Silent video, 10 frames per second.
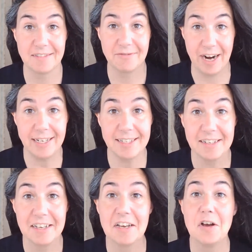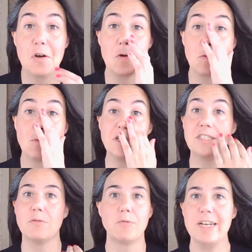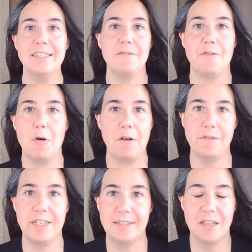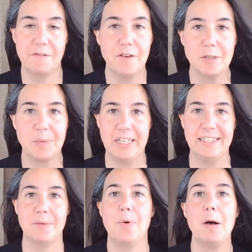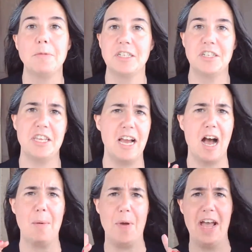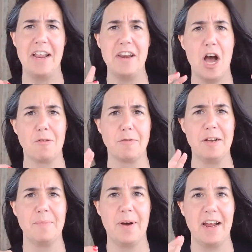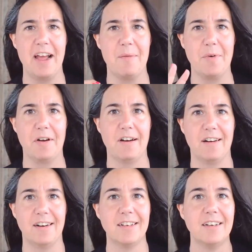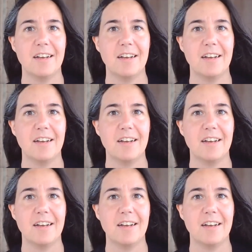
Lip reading: right, who was the reason for all of this in the first place and published the op-ed not written by Amber Heard.